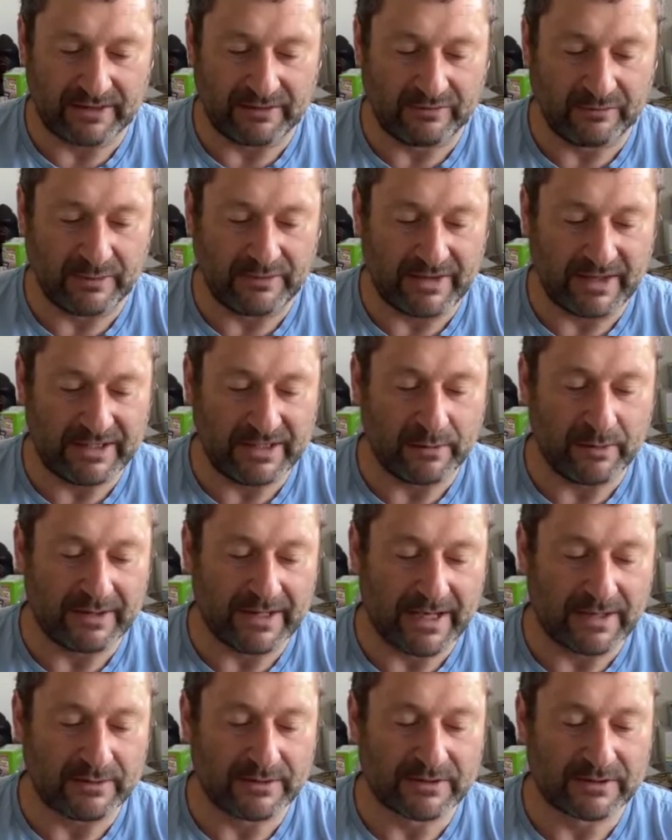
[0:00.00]
with anyone
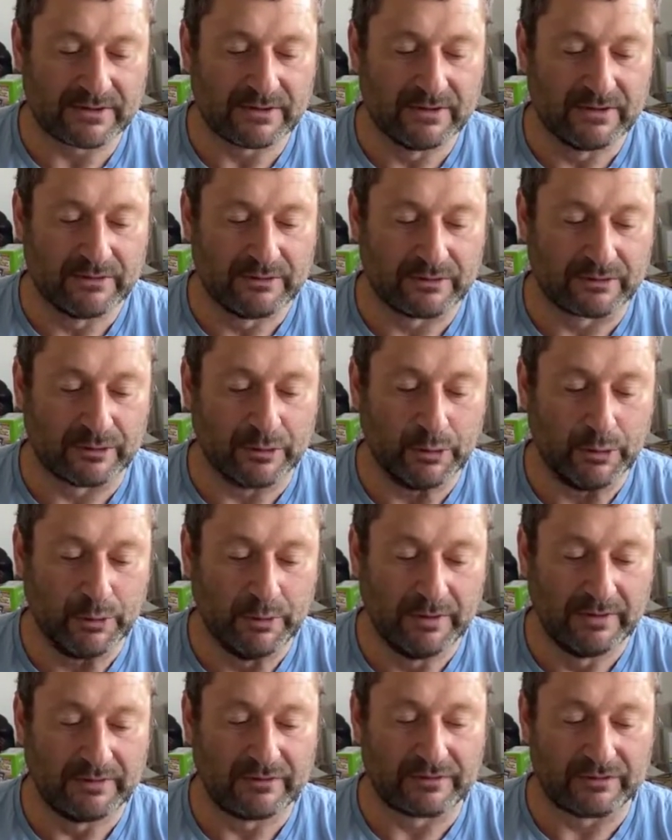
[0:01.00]
else through
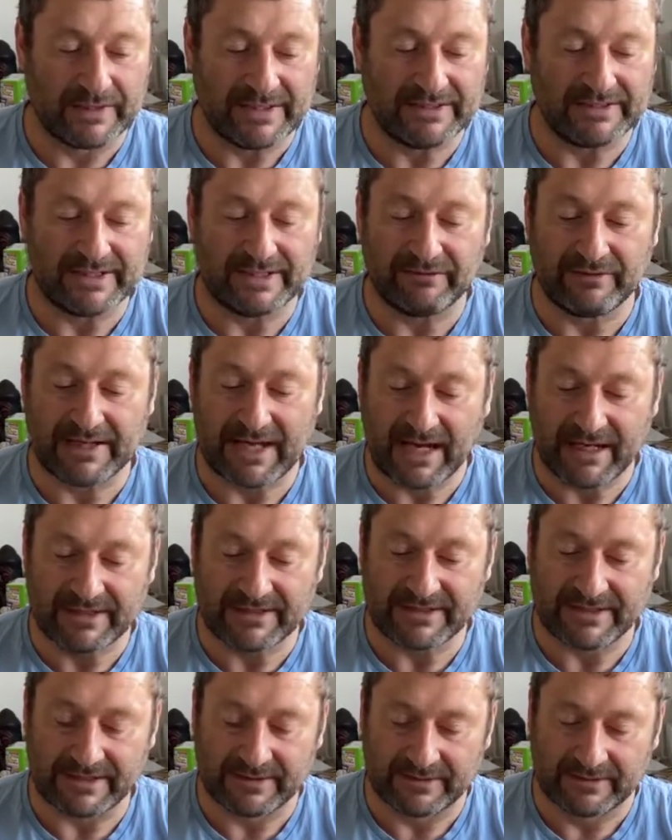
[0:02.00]
3D
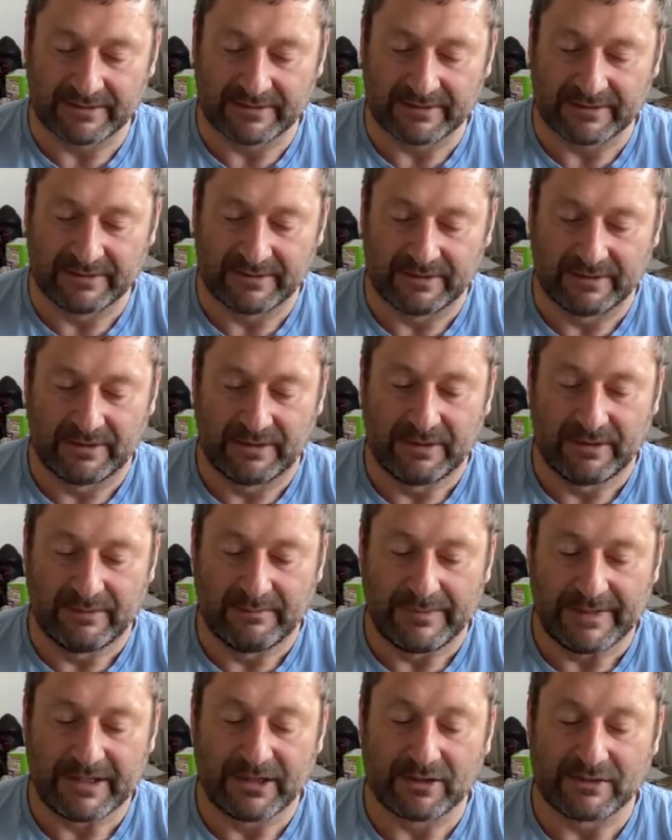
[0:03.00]
reality.
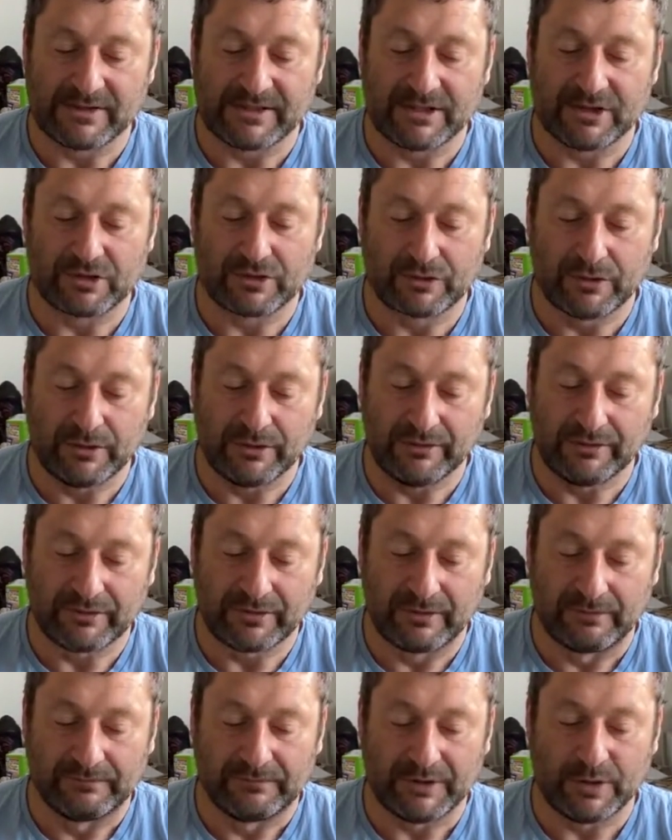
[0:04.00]
Because in truth,
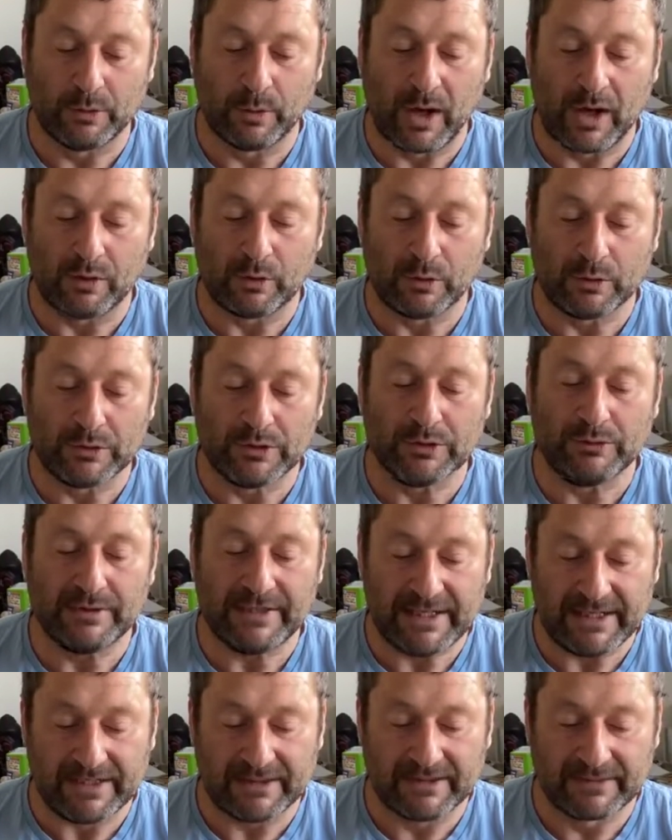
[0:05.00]
you are all
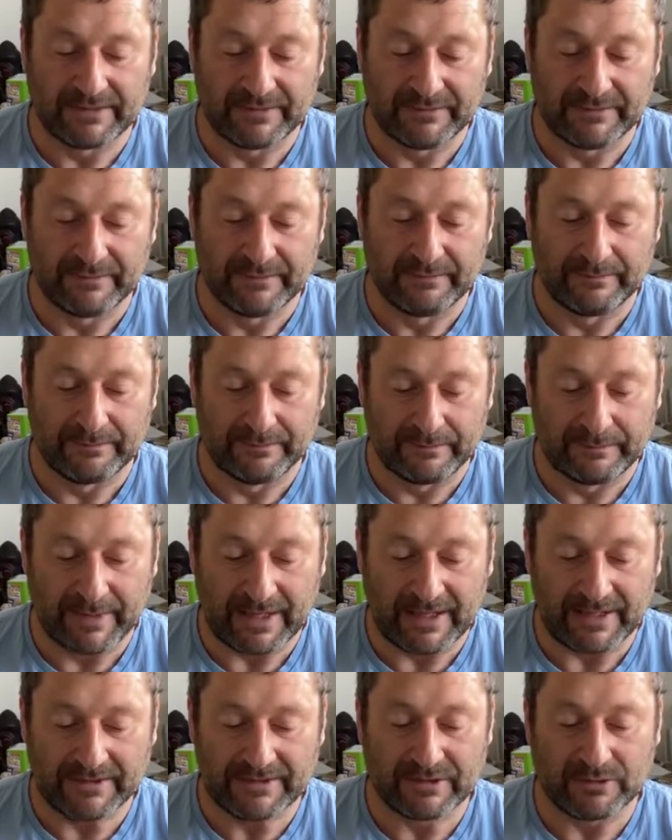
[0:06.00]
unique,
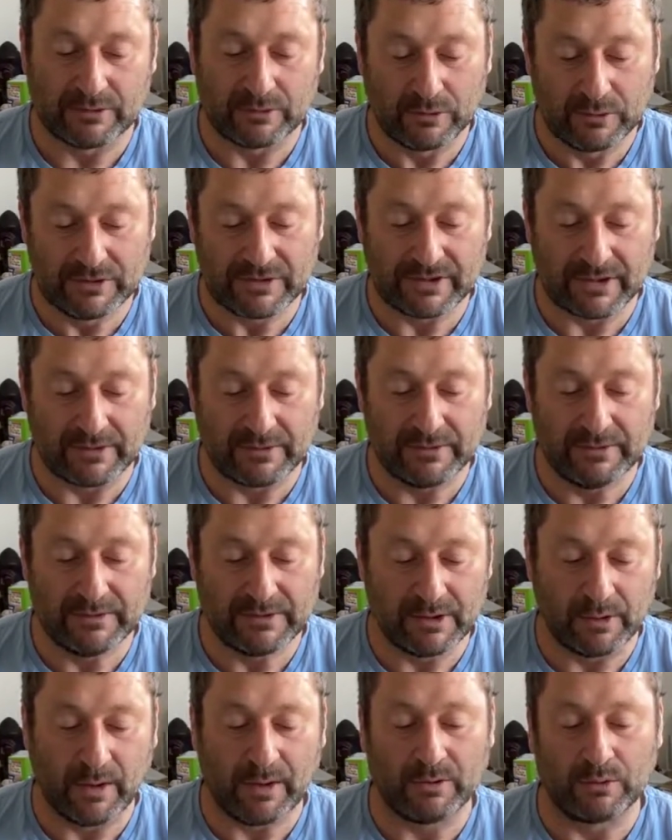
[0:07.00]
but also you
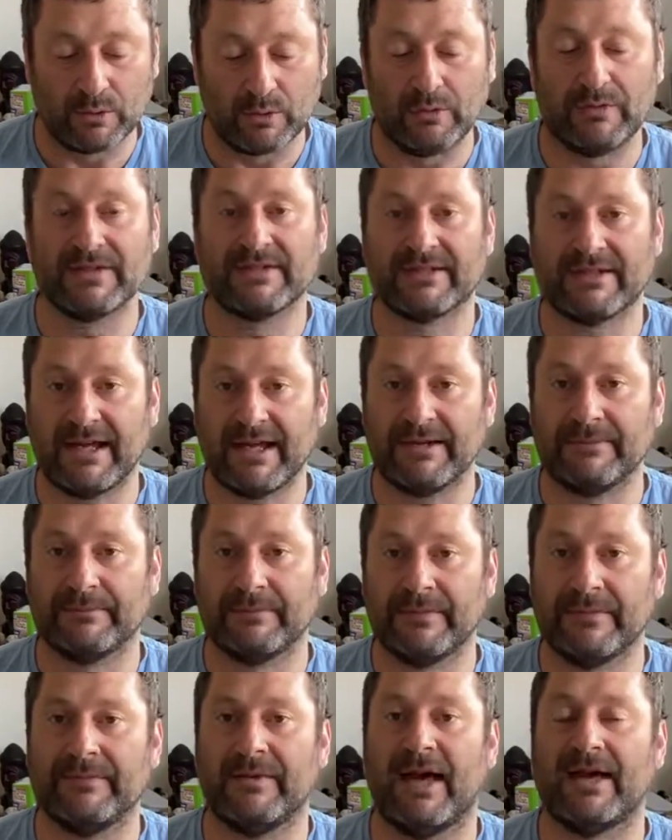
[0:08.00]
are all the same
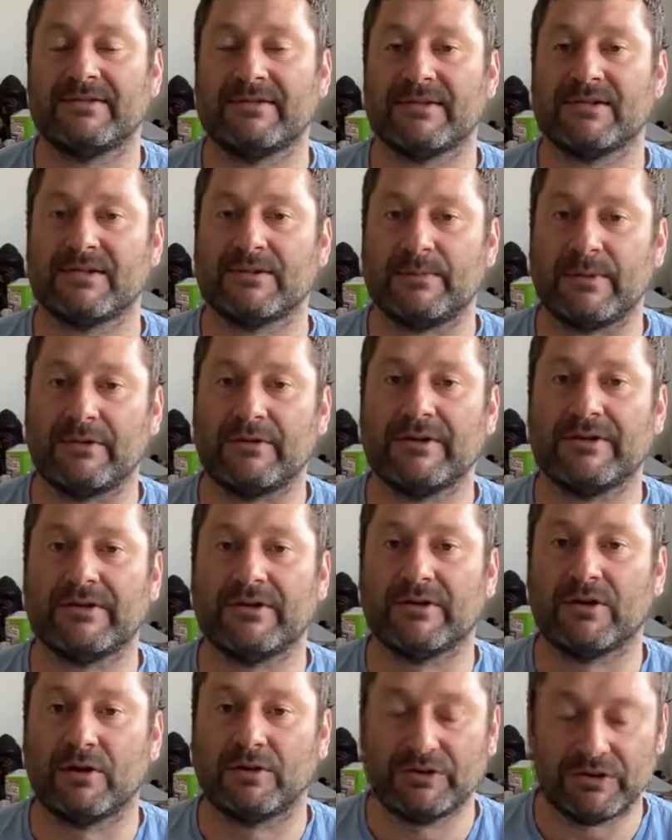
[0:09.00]
as a spirit
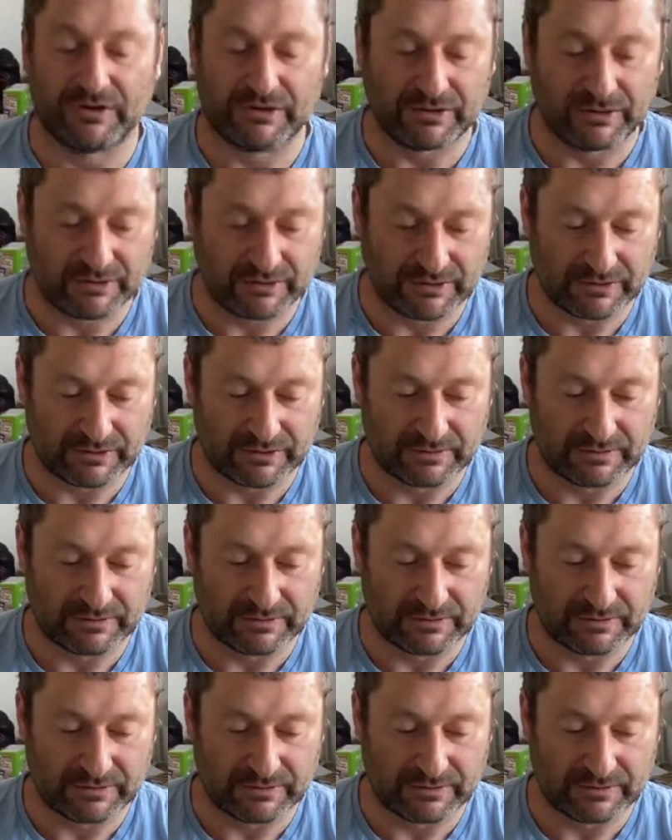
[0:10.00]
consciousness.